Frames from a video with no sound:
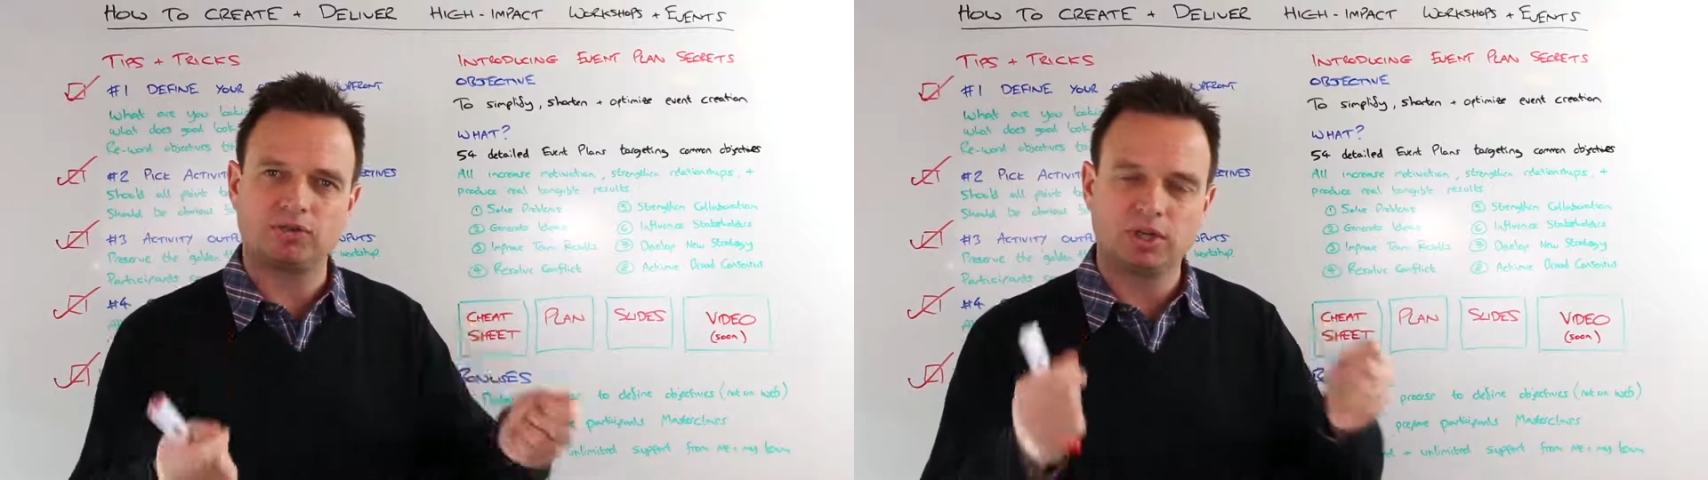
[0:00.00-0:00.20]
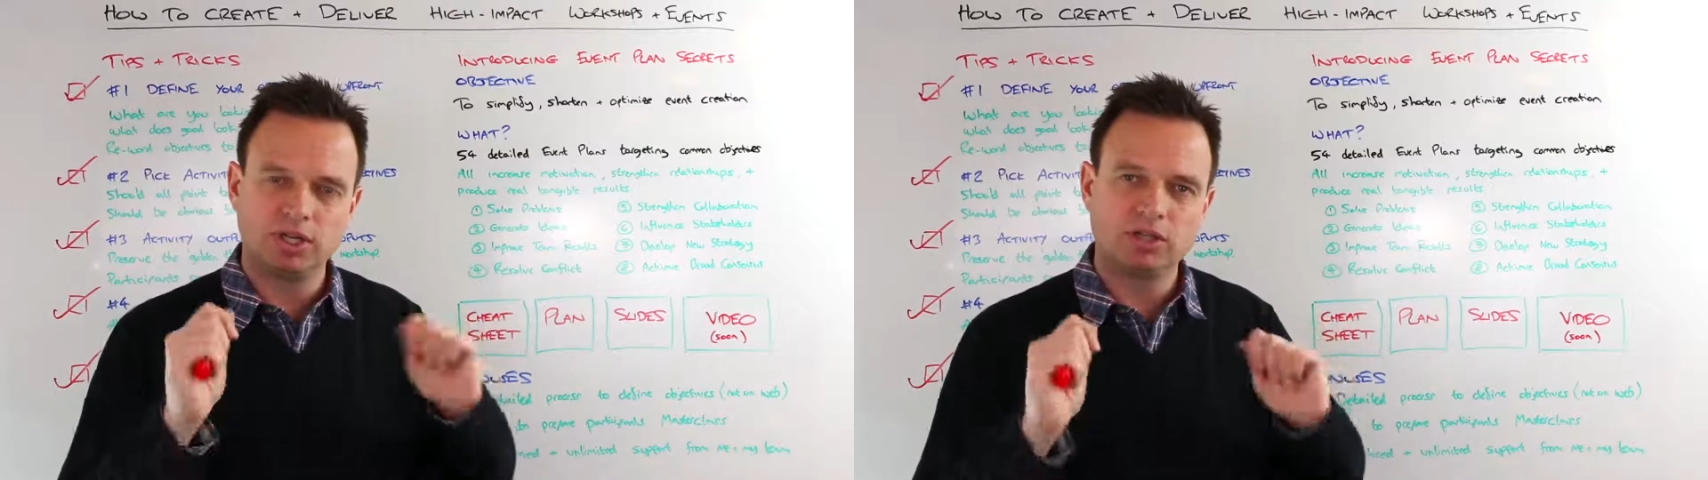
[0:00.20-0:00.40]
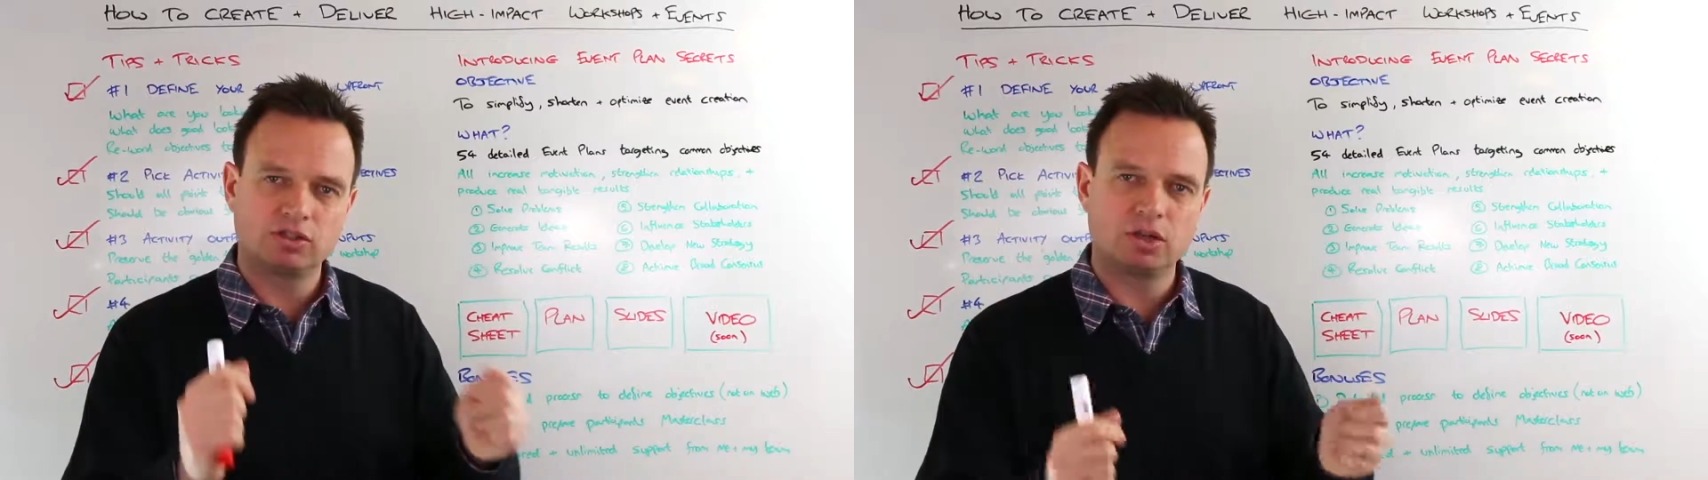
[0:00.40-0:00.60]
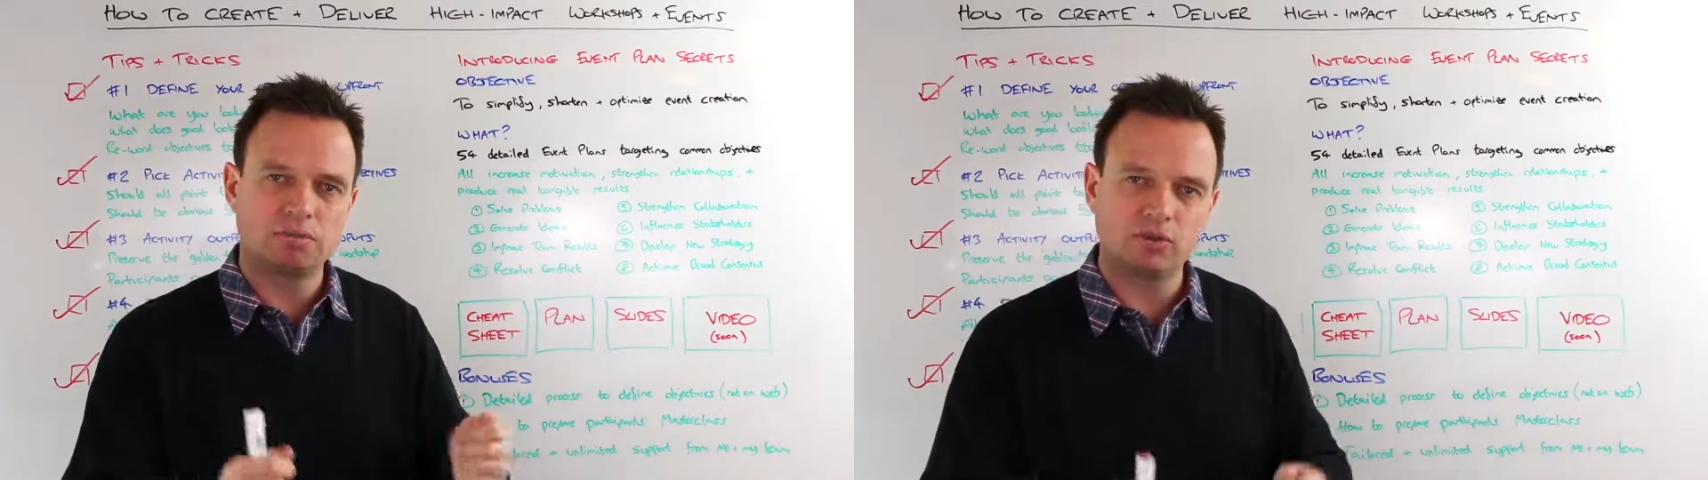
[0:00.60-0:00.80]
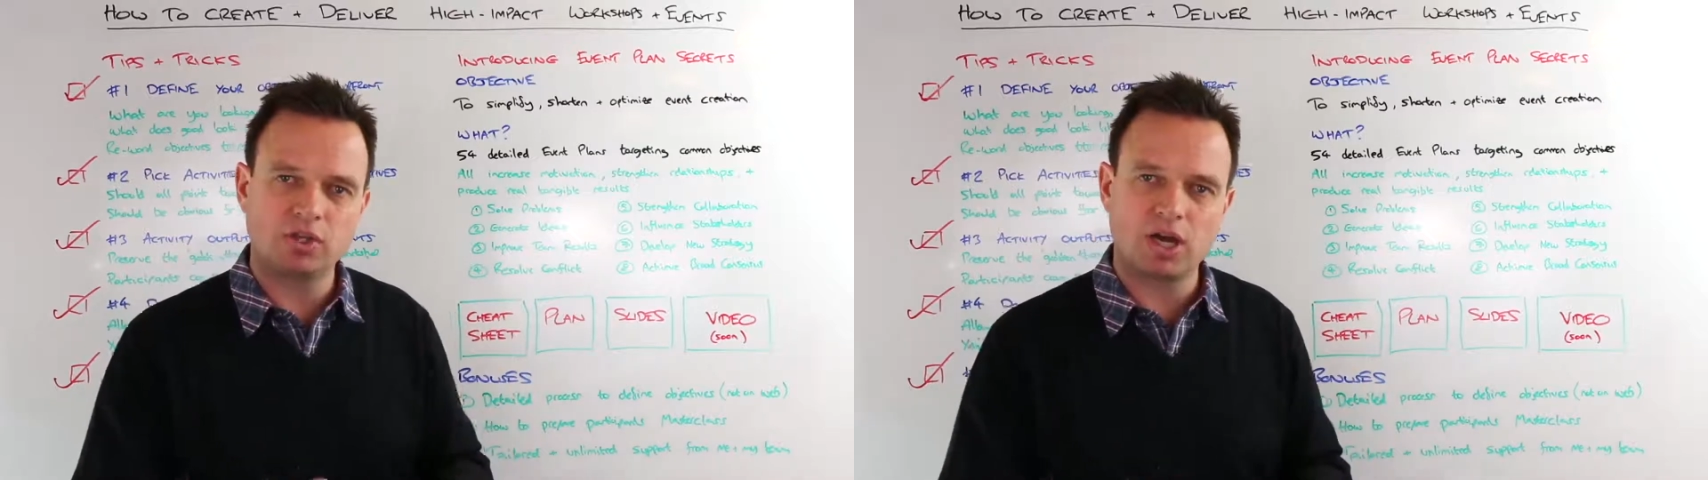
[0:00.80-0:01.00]
off. It's
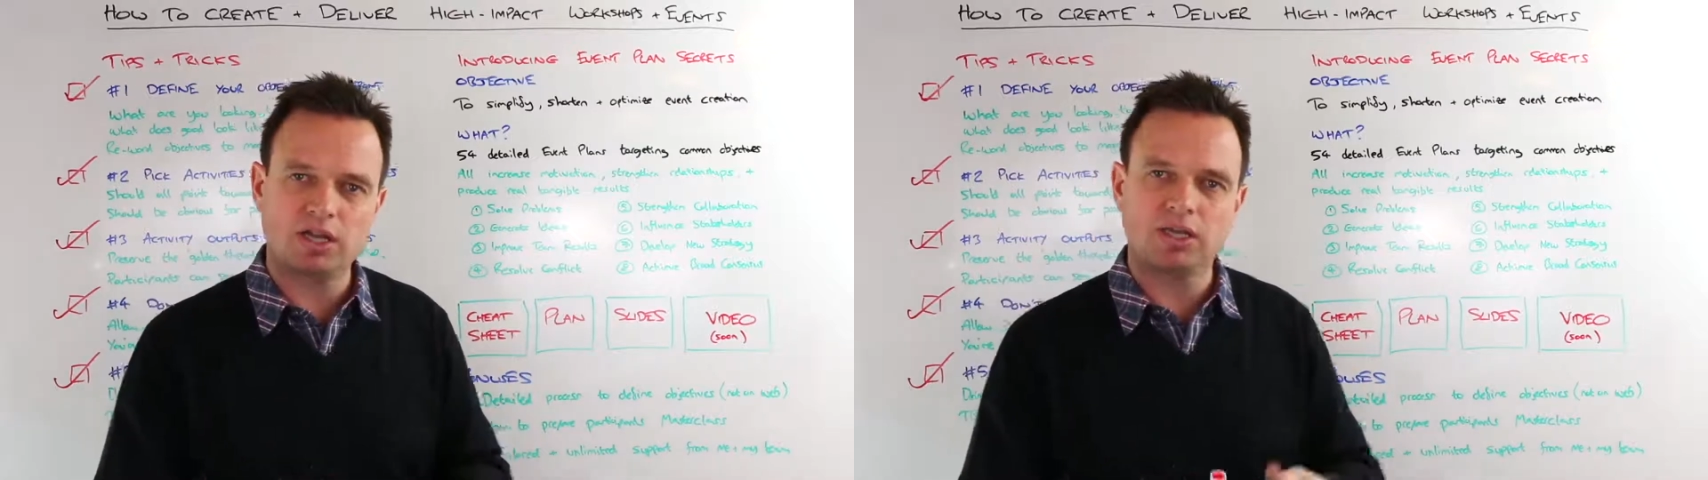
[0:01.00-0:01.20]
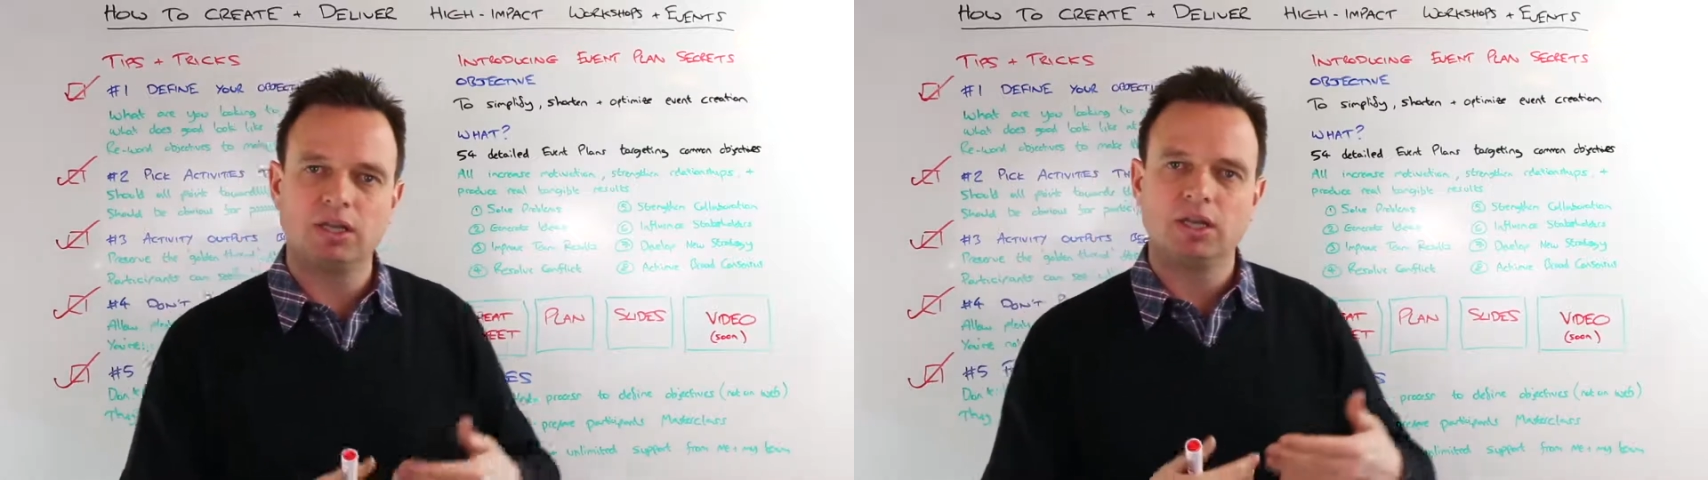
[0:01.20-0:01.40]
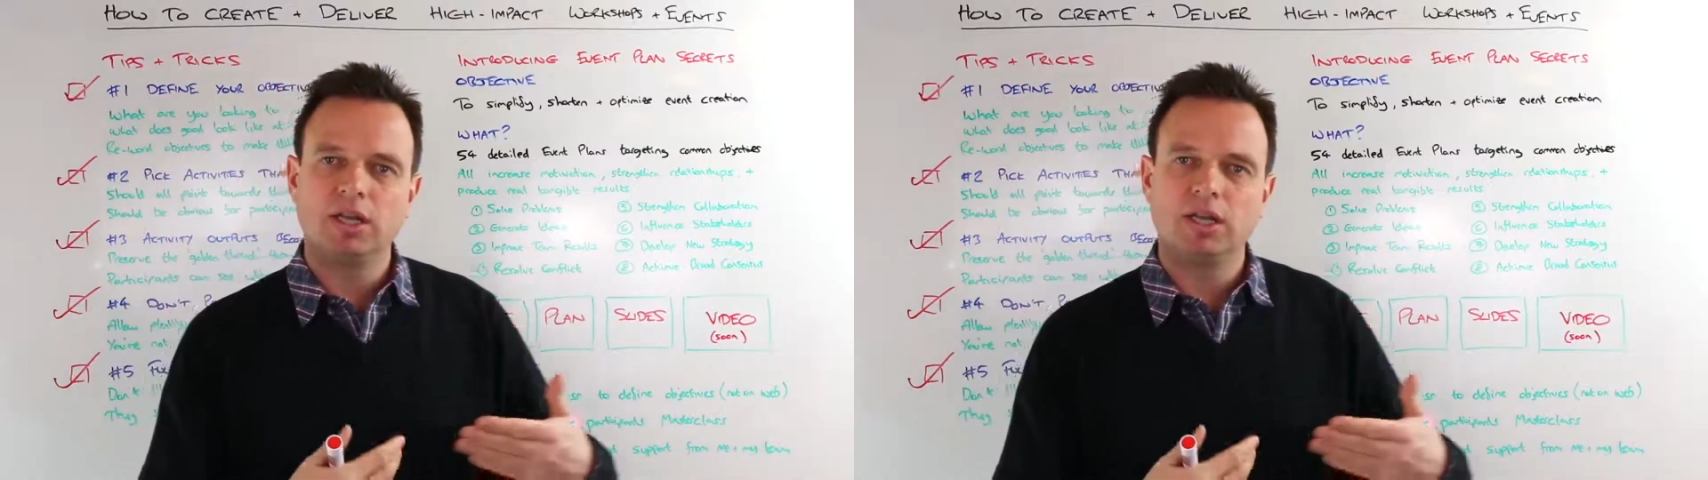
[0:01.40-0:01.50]
double-sided.